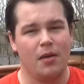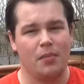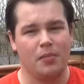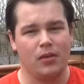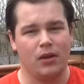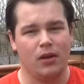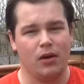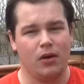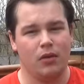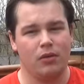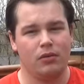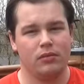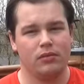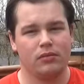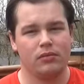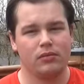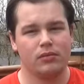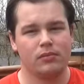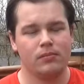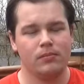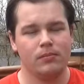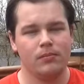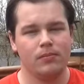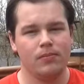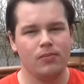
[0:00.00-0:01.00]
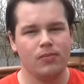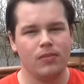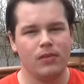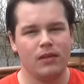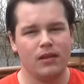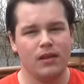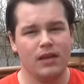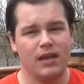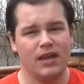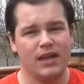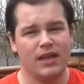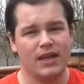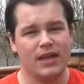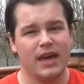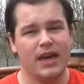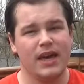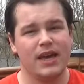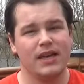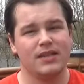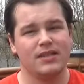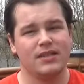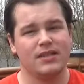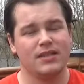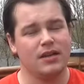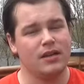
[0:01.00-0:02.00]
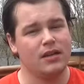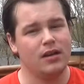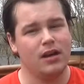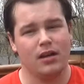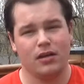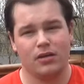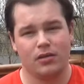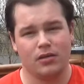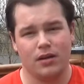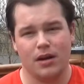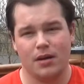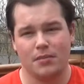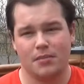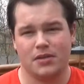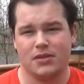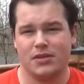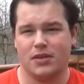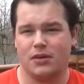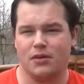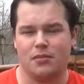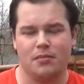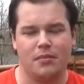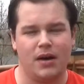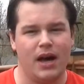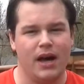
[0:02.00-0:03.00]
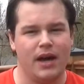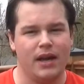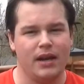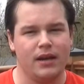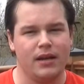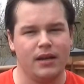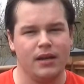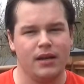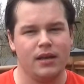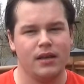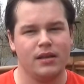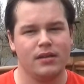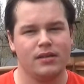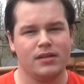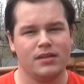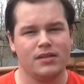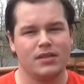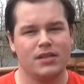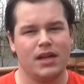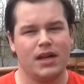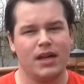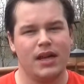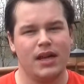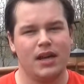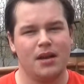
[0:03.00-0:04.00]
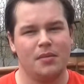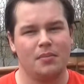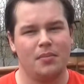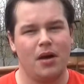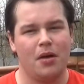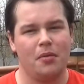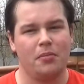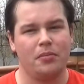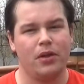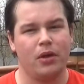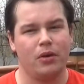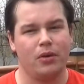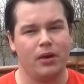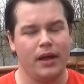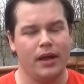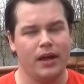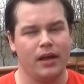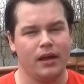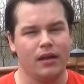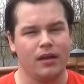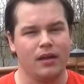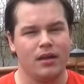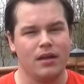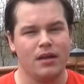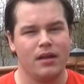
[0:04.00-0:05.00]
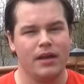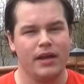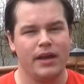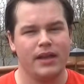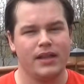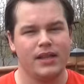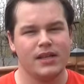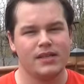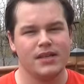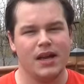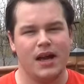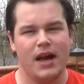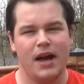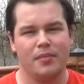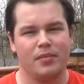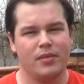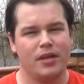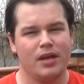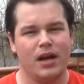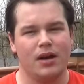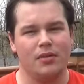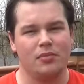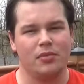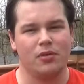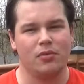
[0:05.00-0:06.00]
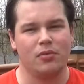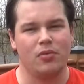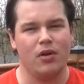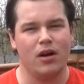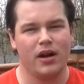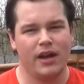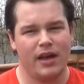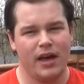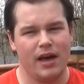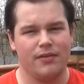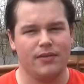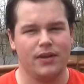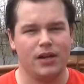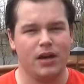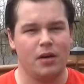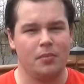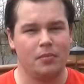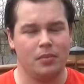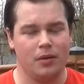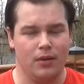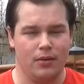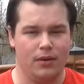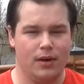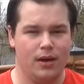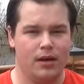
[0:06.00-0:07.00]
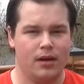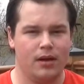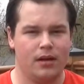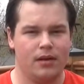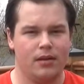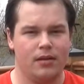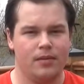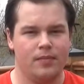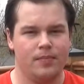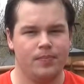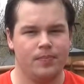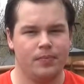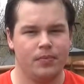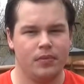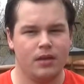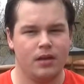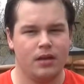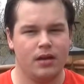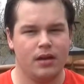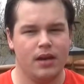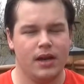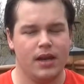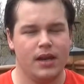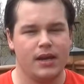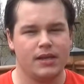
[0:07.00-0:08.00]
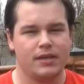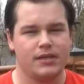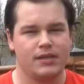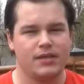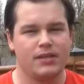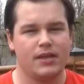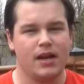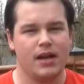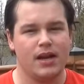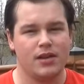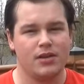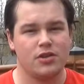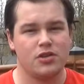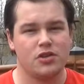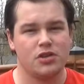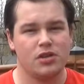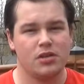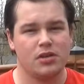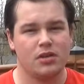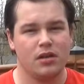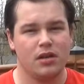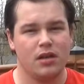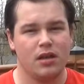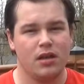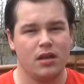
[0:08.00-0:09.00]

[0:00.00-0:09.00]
upload in case another episode of mine does not end up uploading in the time that I would want to have it uploaded. And as such,